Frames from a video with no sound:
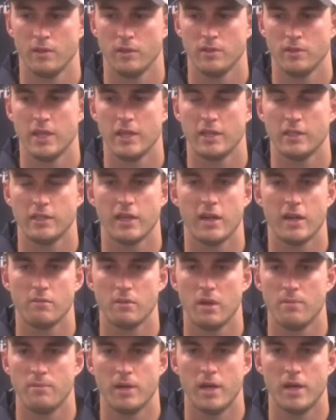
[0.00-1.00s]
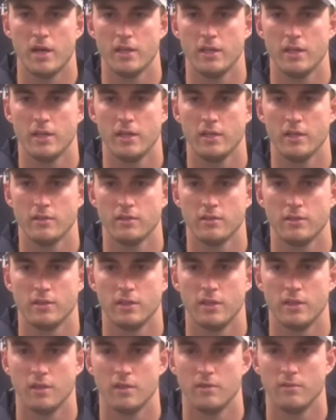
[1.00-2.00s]
taking care of my body,
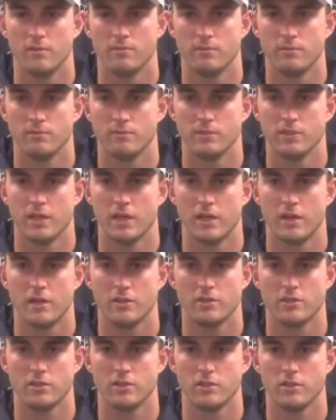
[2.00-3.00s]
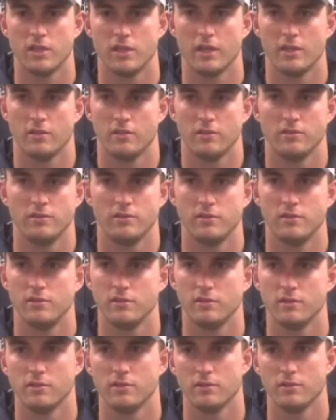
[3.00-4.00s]
staying on like
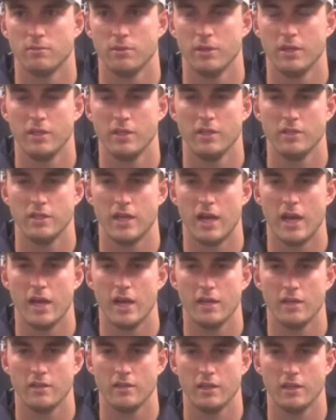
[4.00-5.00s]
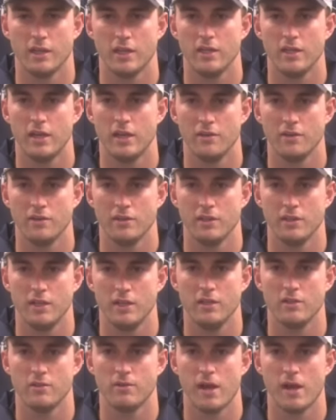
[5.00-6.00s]
pretty good diet, like eating healthy,
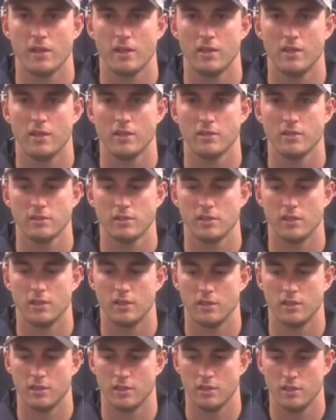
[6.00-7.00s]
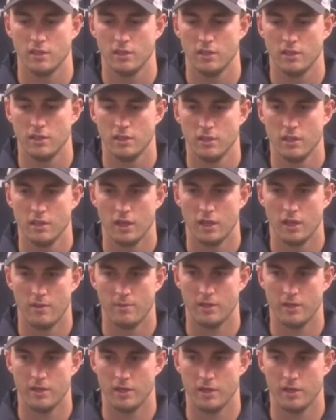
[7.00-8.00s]
eating the right things. And I
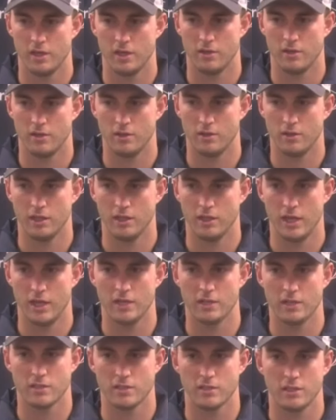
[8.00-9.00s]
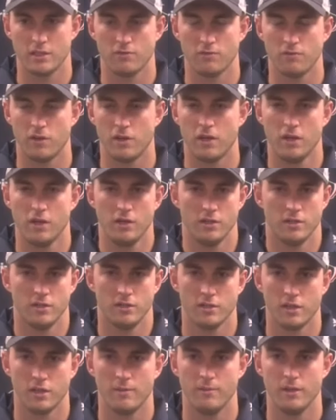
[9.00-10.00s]
mean, it led us this far, and
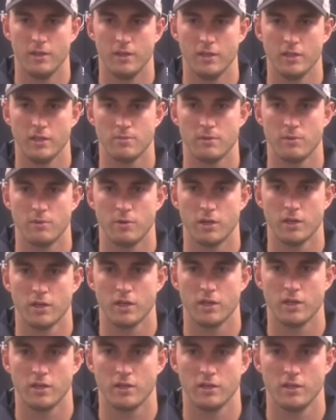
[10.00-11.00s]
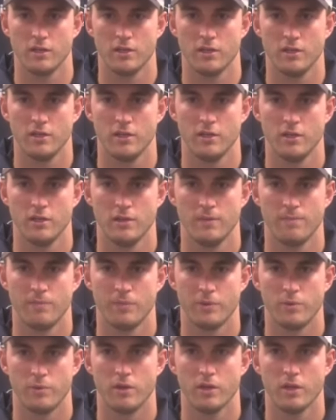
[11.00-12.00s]
I mean, it's been working
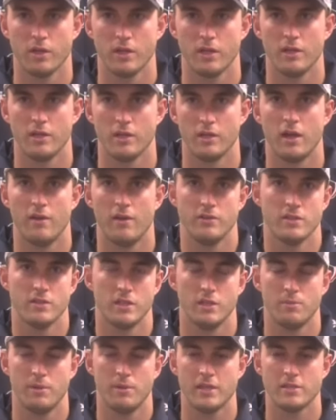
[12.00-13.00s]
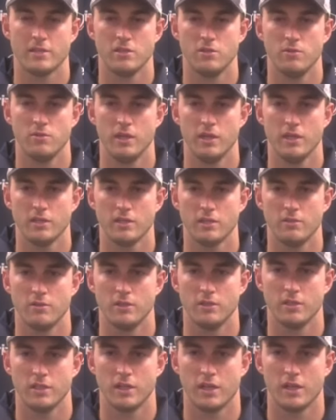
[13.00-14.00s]
obviously the past 2 weeks. So we
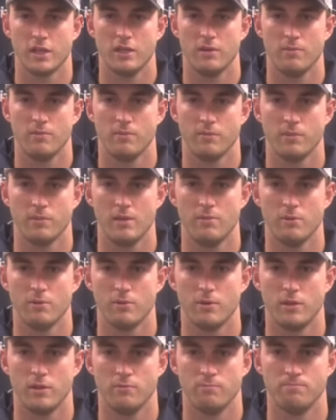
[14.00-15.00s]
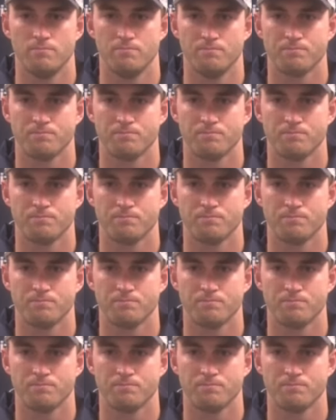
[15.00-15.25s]
just got to keep it rolling.